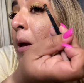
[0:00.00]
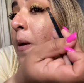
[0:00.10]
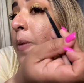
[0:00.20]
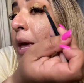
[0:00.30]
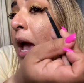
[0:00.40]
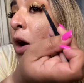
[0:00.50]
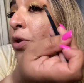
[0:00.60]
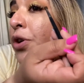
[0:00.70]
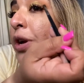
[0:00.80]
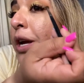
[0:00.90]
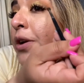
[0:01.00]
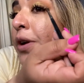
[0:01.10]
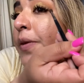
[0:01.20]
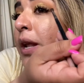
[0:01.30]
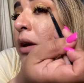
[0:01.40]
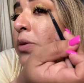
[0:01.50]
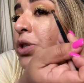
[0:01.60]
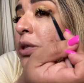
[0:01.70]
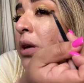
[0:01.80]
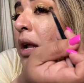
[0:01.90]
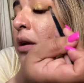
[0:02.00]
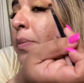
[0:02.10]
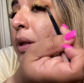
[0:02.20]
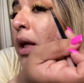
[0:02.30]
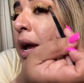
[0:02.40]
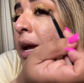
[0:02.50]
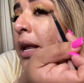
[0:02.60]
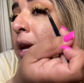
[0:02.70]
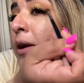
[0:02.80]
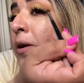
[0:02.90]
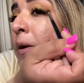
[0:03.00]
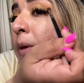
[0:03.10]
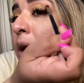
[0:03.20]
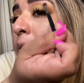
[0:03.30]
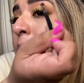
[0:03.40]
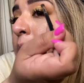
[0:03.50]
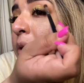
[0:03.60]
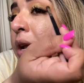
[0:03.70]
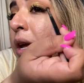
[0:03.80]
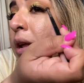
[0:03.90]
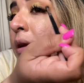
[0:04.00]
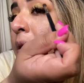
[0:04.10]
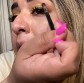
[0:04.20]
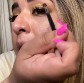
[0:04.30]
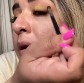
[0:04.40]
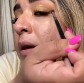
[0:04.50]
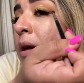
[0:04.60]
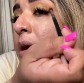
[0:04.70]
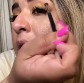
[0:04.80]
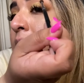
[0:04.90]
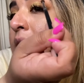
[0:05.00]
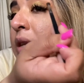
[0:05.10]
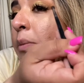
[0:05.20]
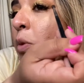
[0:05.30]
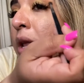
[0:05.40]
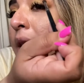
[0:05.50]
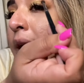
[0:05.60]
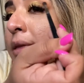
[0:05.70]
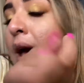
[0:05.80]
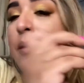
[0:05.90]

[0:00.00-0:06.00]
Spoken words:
the outer here, and then I would just kind of apply it here, and then I would bring it somewhat like that.